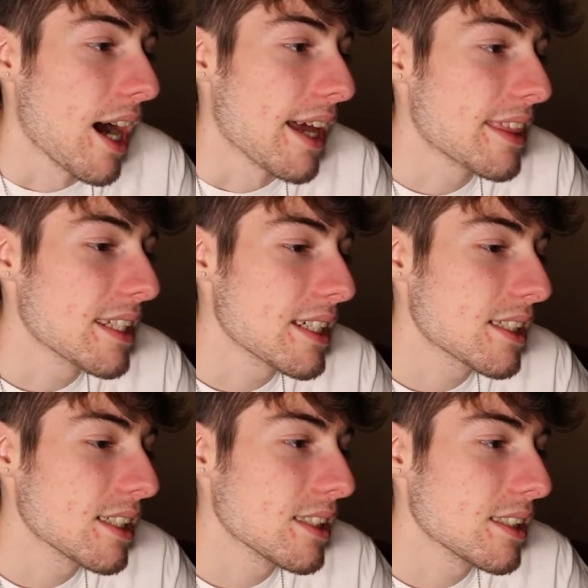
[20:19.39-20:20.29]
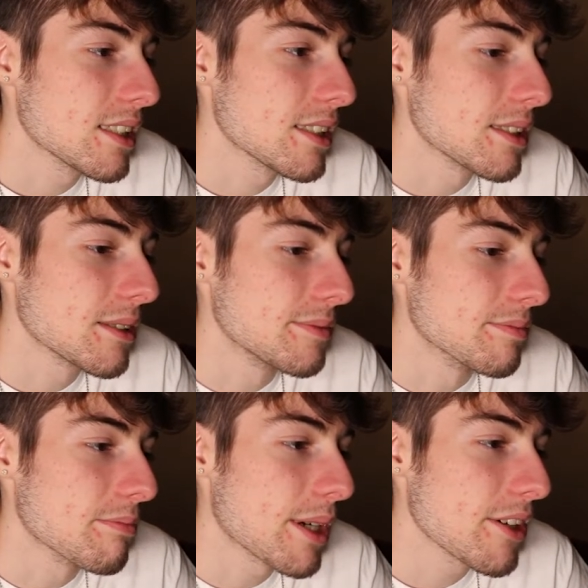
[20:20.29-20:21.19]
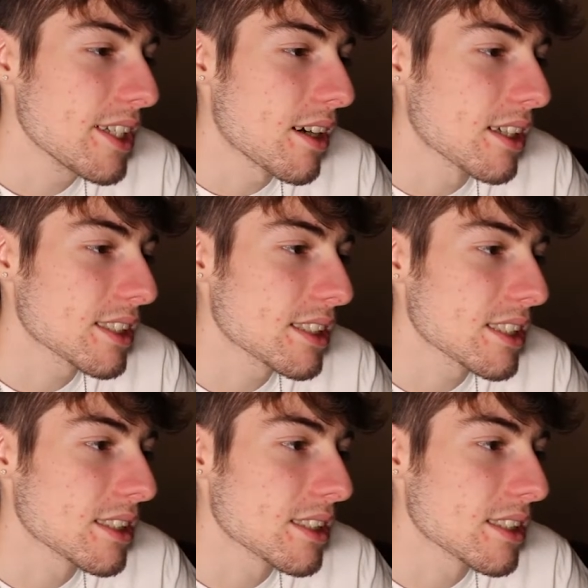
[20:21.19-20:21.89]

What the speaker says: I think Buried honestly